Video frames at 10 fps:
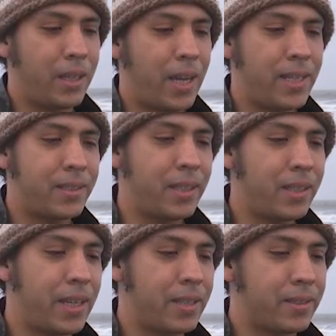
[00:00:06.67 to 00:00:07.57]
I see
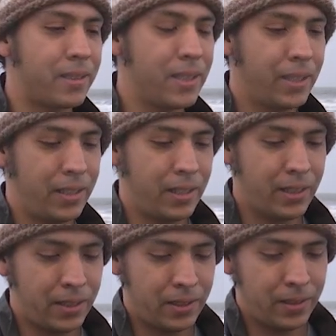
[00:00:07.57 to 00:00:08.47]
it as
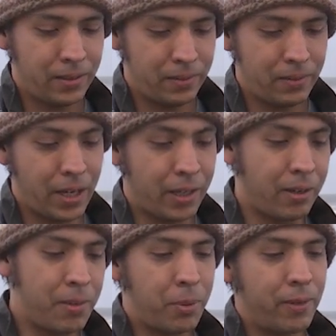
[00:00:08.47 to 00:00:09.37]
a
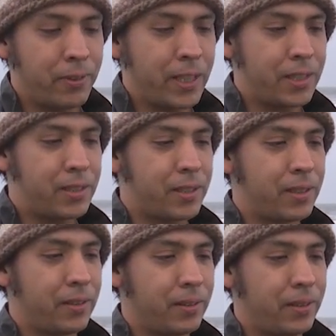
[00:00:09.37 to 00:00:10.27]
great privilege
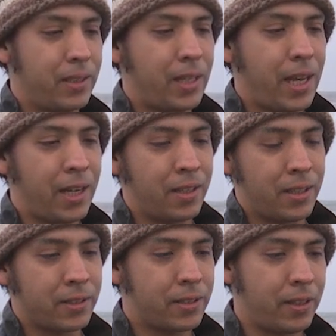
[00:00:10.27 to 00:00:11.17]
and
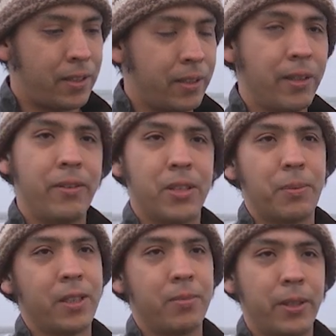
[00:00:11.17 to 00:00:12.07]
also a great
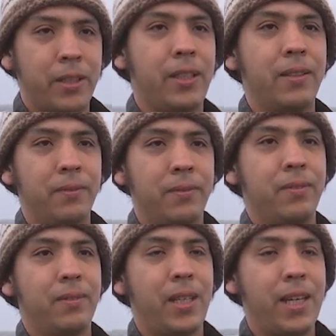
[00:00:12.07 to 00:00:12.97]
responsibility
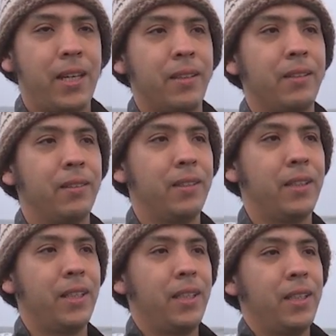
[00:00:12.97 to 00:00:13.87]
and
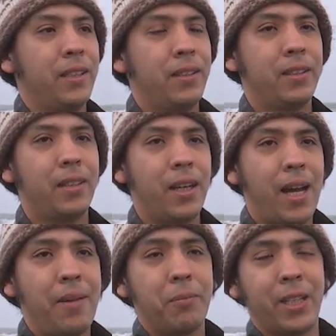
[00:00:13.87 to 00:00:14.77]

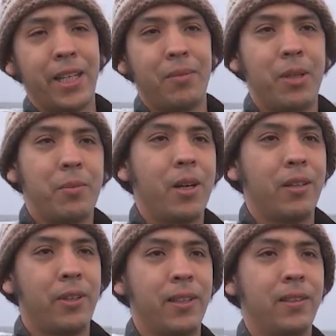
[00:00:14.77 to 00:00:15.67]
I'm glad to be a part
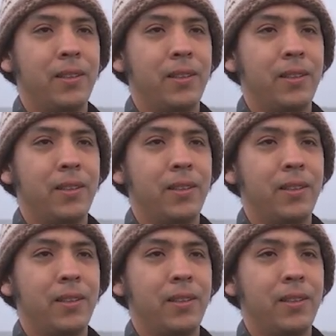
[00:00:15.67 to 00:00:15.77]
of it.